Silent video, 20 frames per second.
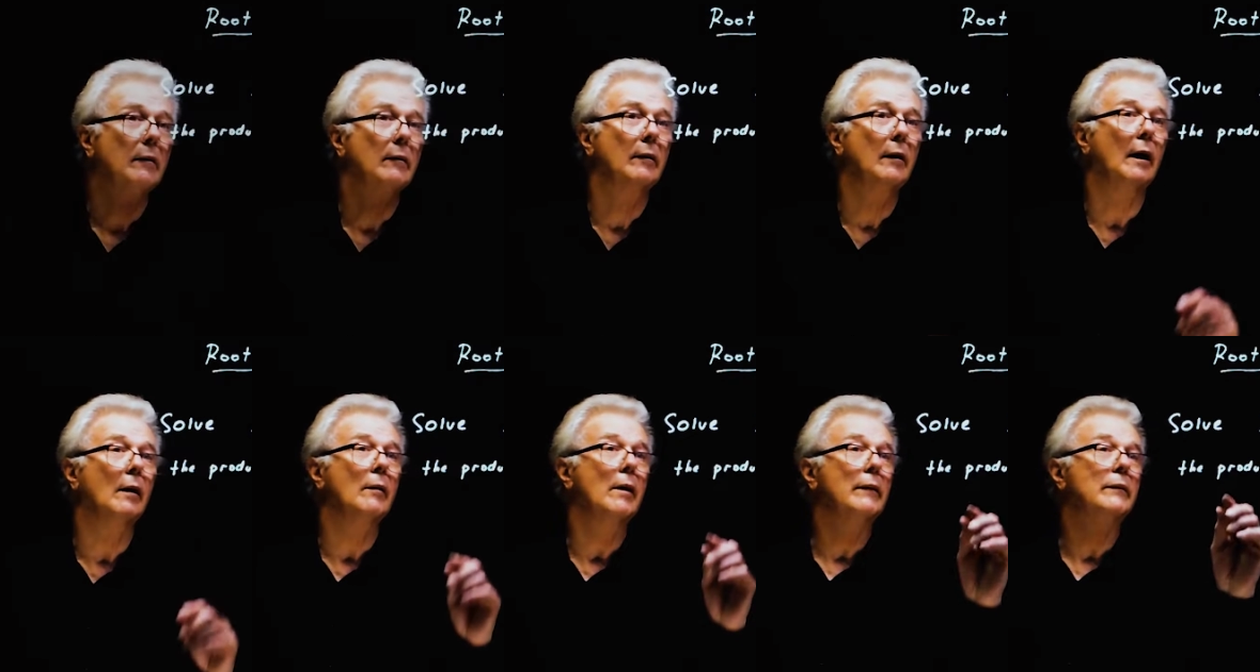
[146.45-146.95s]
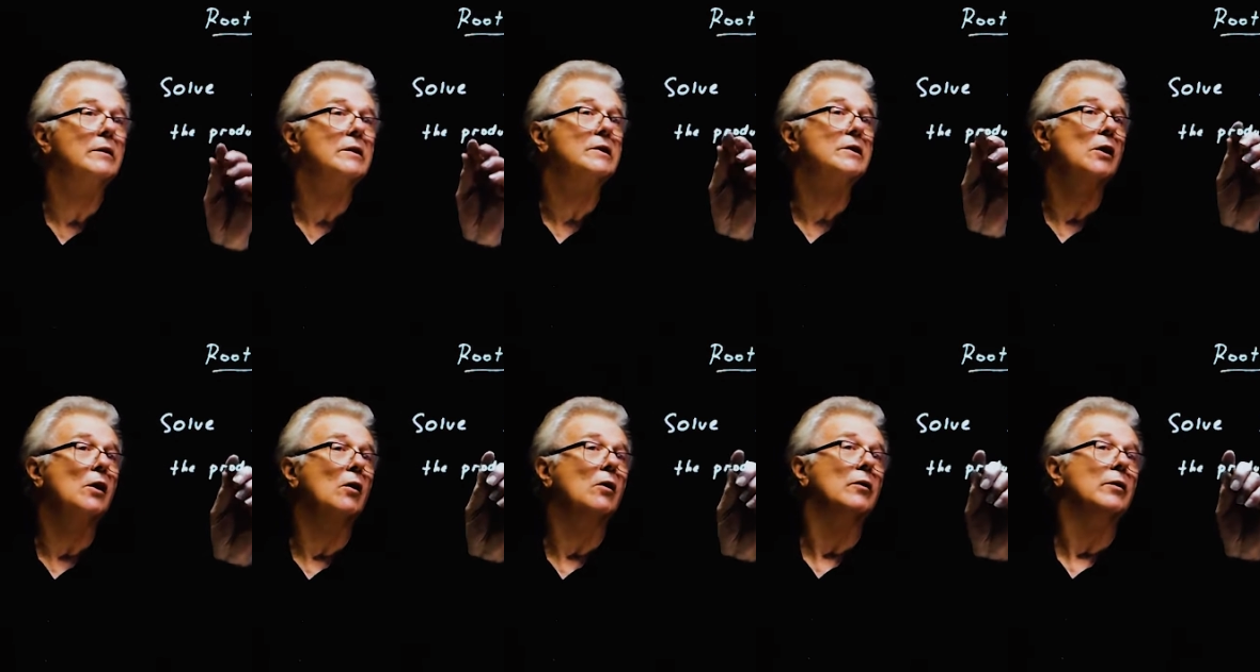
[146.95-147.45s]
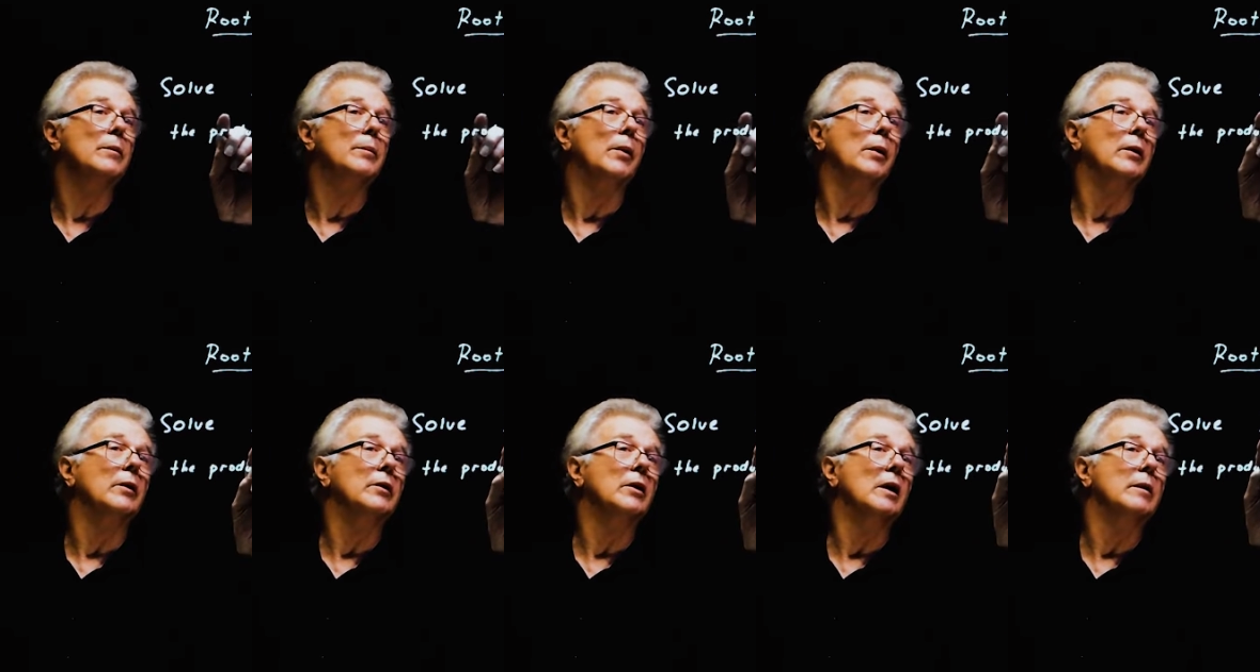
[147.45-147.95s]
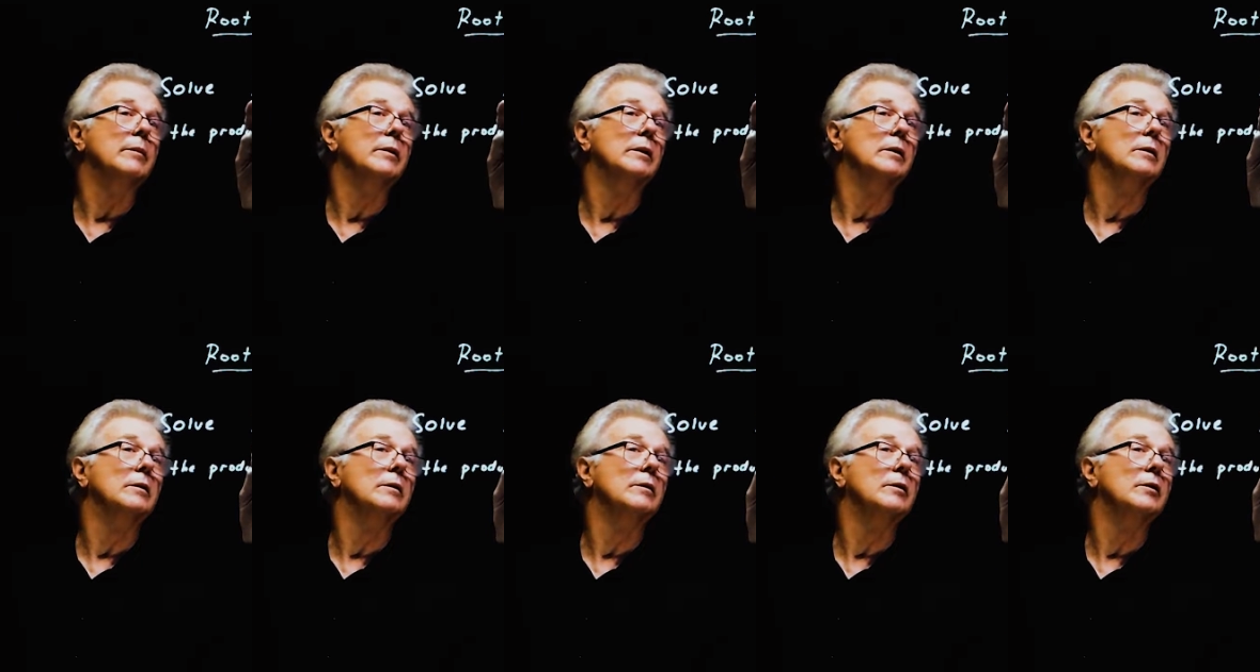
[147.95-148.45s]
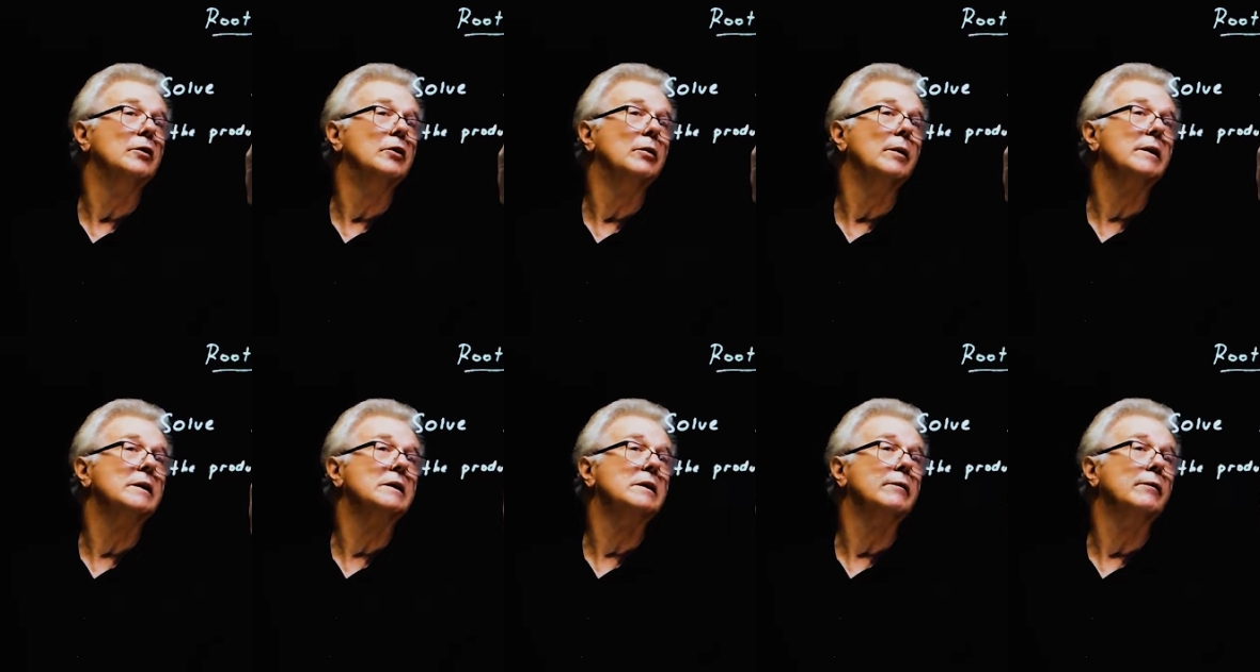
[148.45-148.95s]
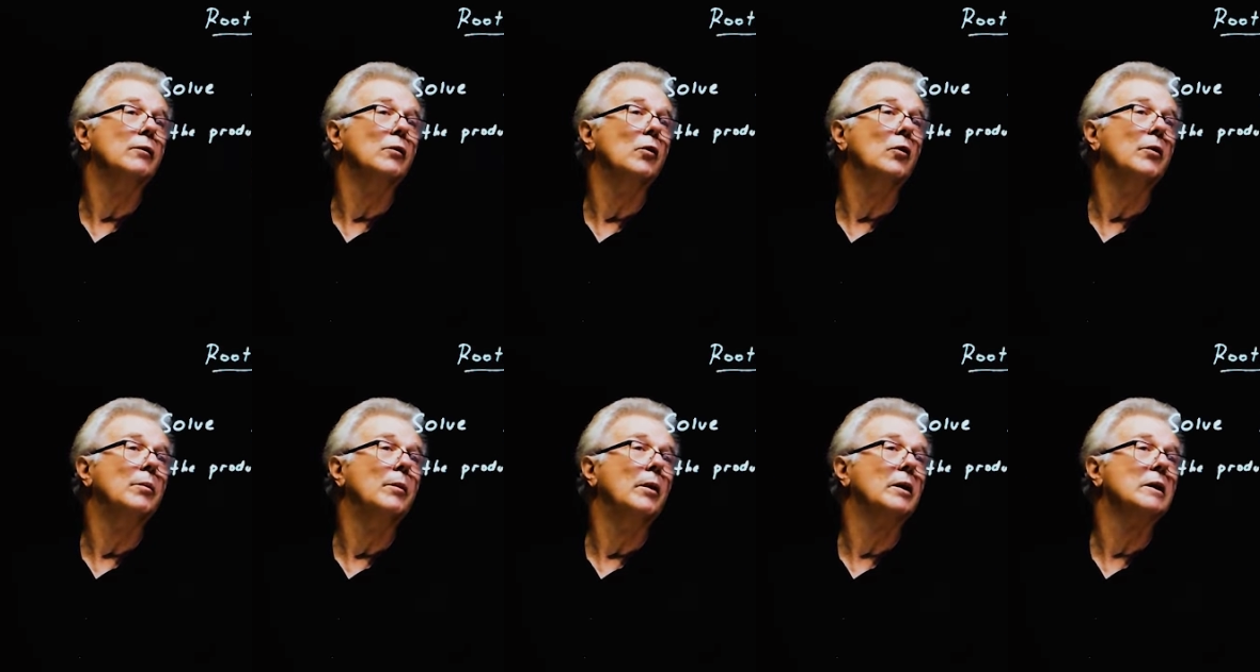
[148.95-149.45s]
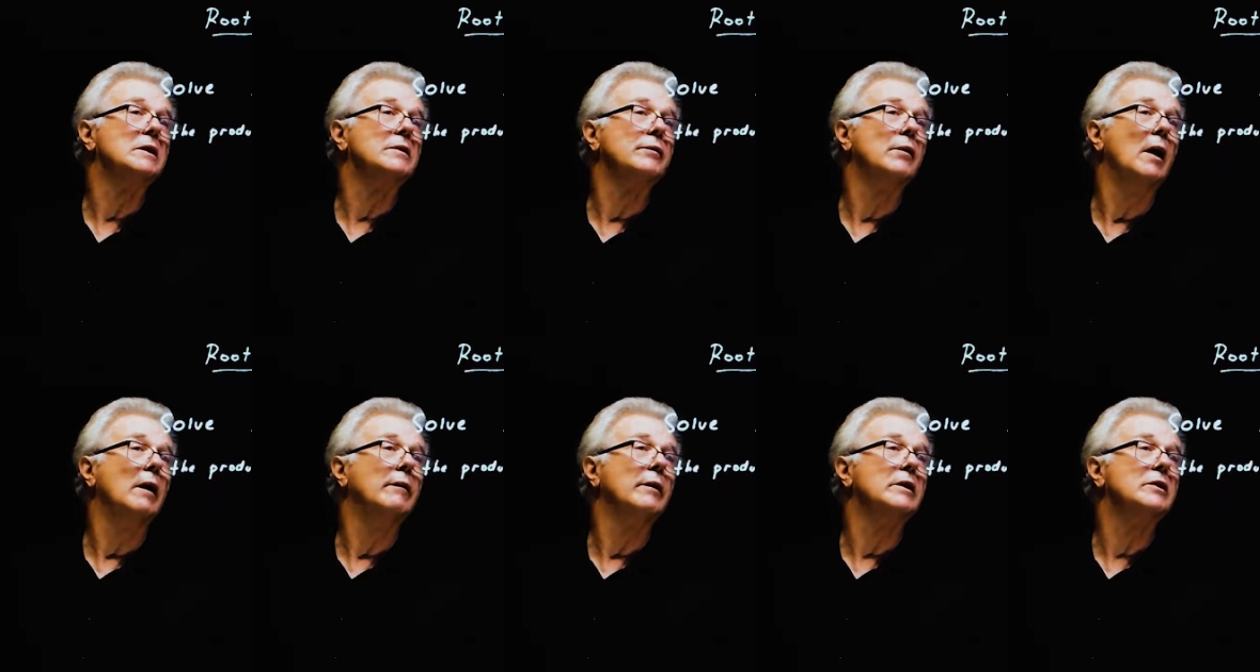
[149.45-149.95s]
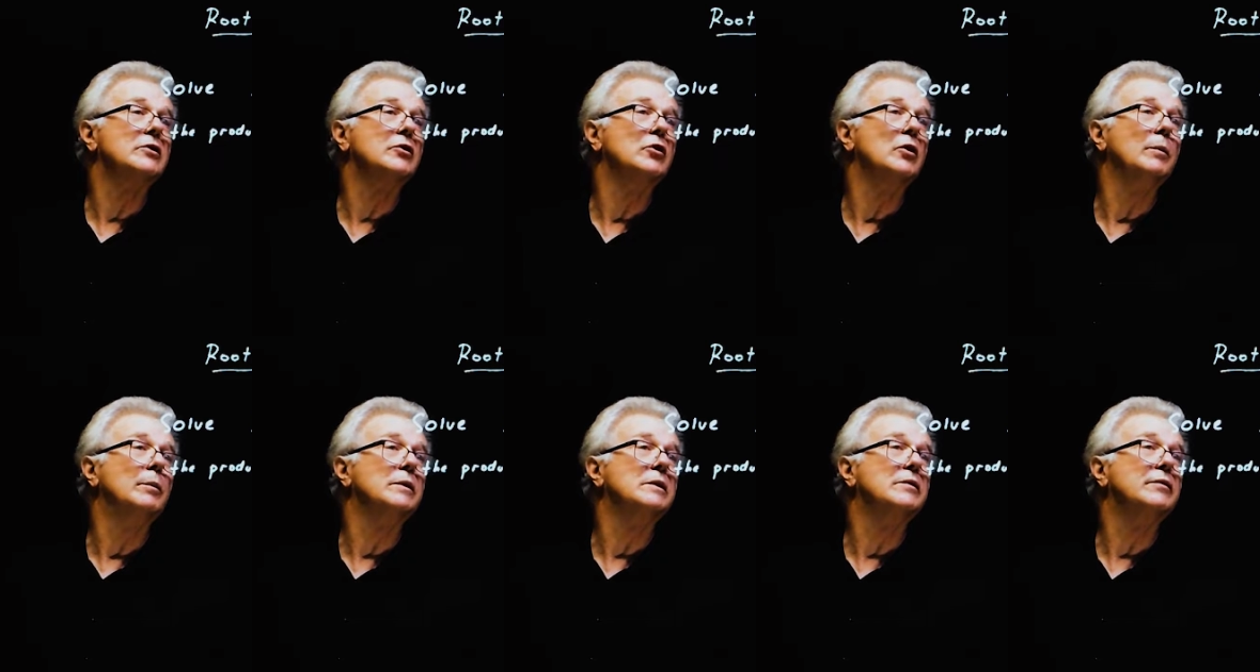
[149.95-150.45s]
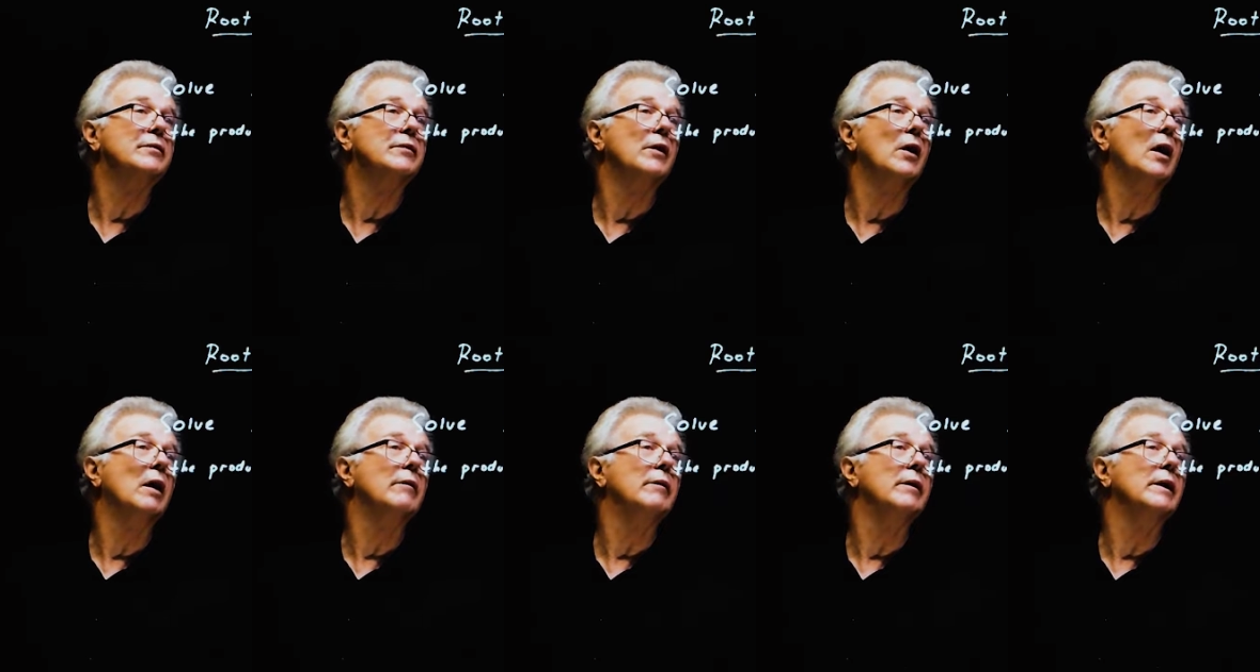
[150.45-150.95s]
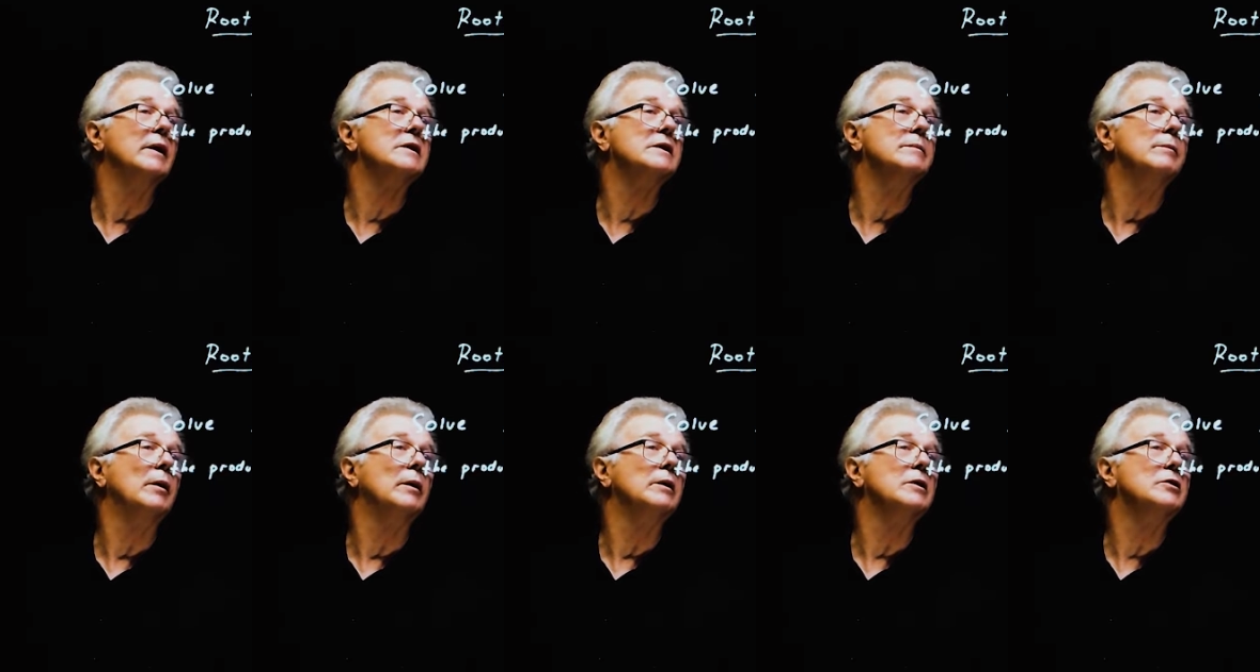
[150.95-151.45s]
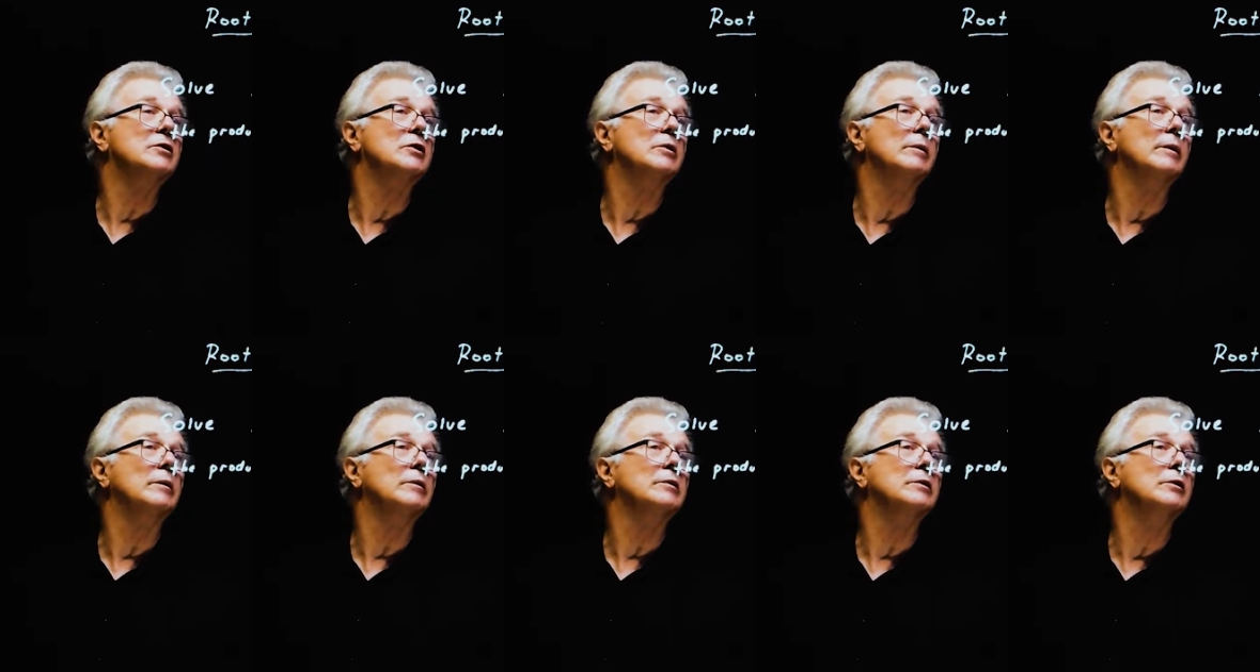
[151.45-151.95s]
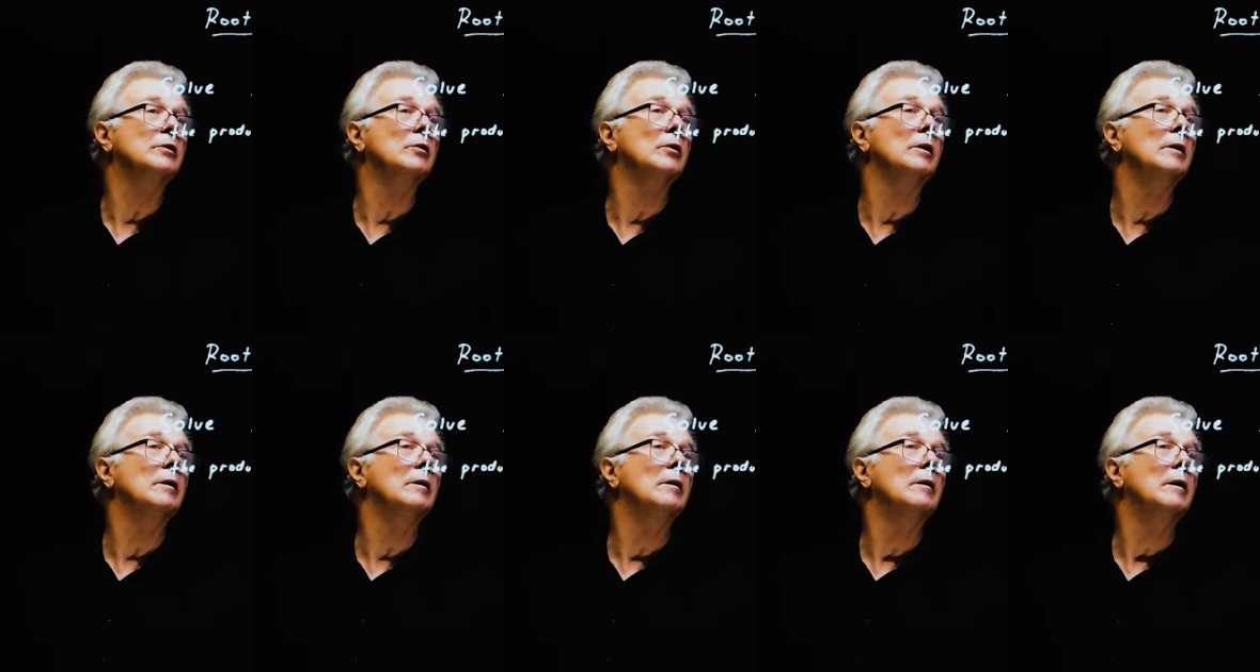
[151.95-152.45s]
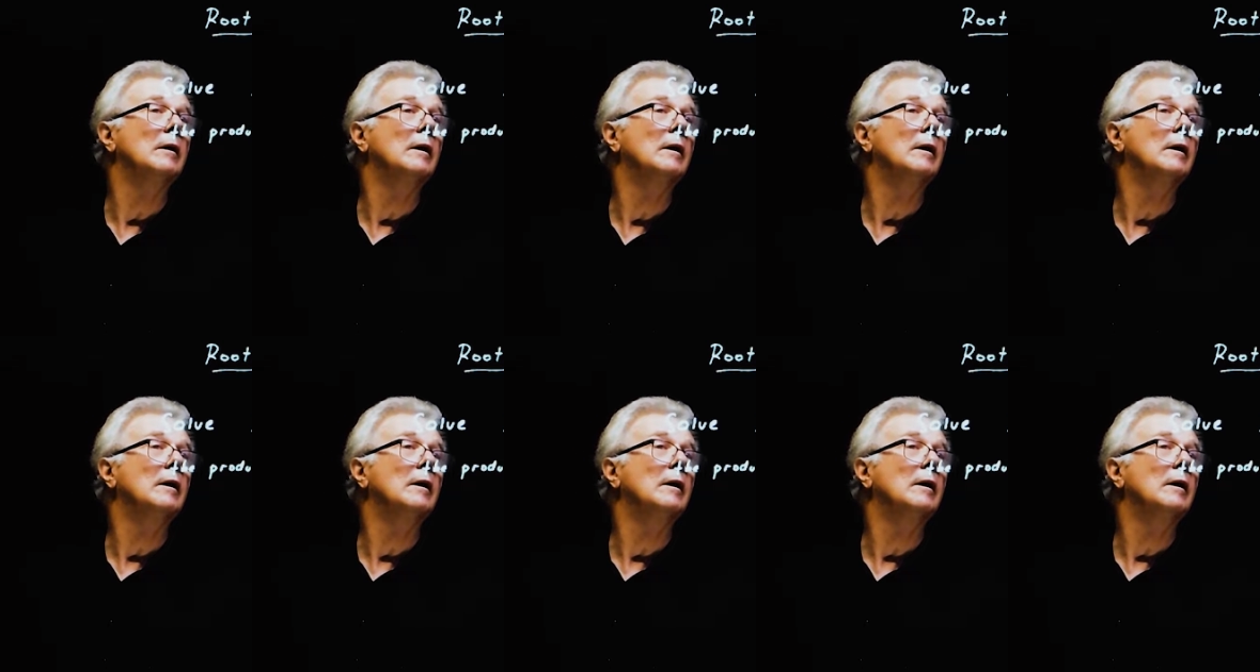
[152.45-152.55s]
Right, we have to solve the polynomial 2x to the fourth minus 5x cubed plus 5x minus 2 equals 0.